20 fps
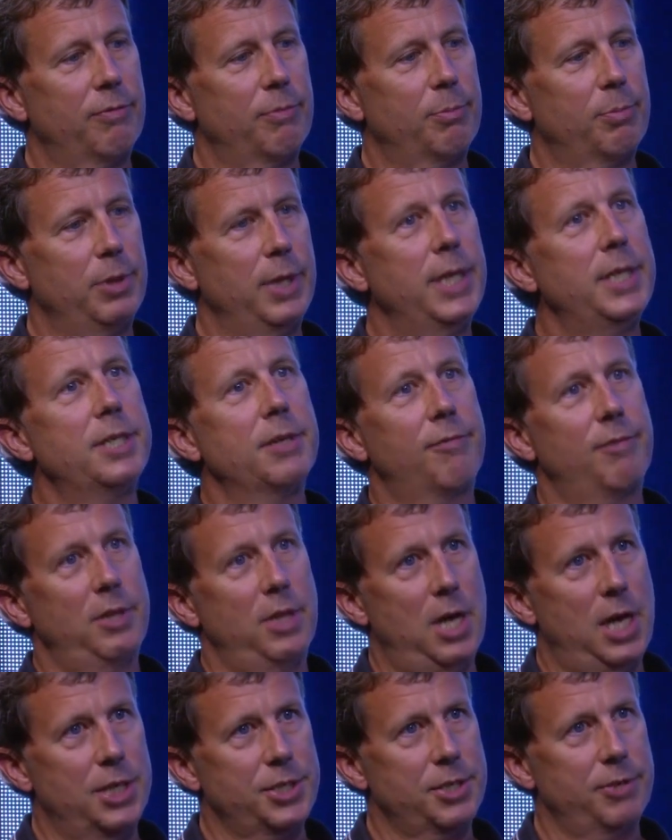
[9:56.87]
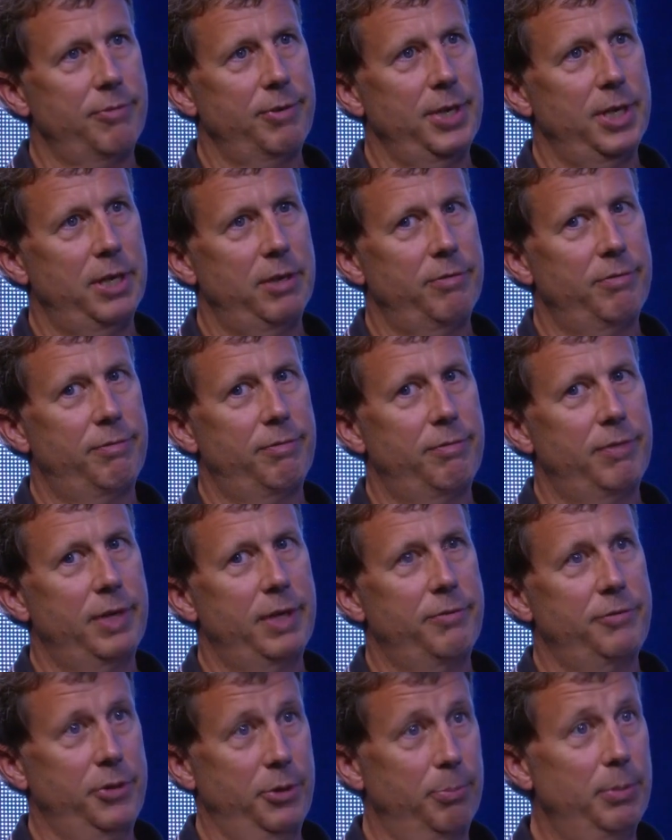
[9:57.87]
played to a philosophy of,
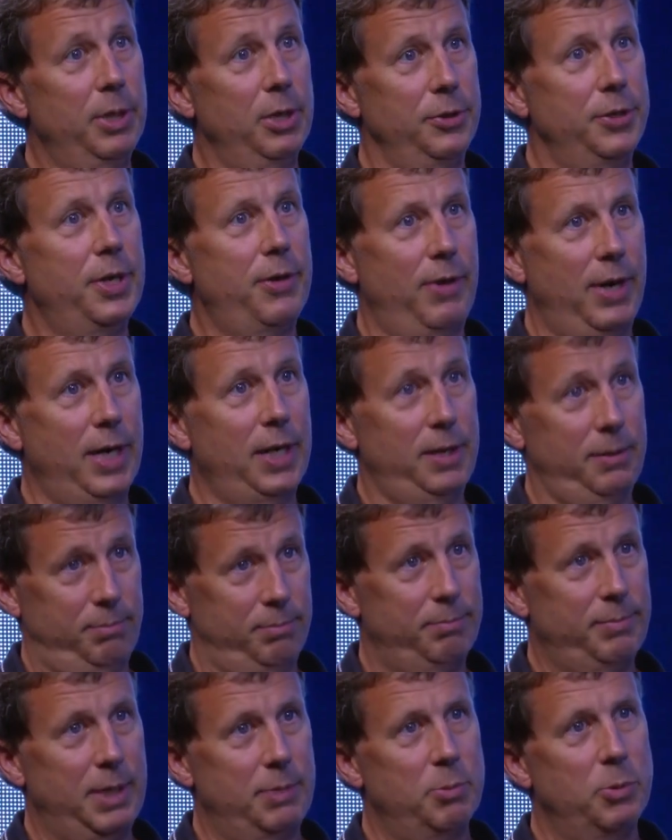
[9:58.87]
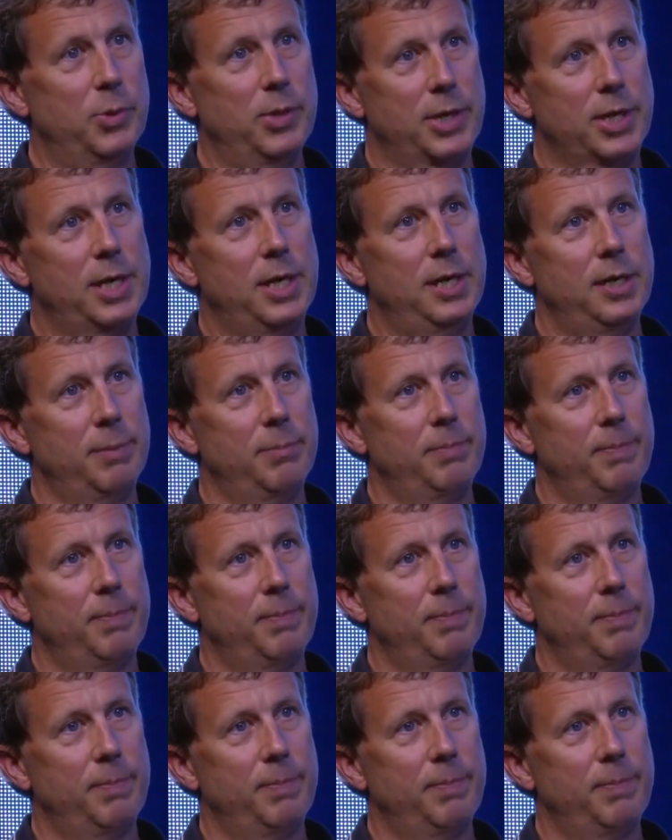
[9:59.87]
if you build it right, people will come.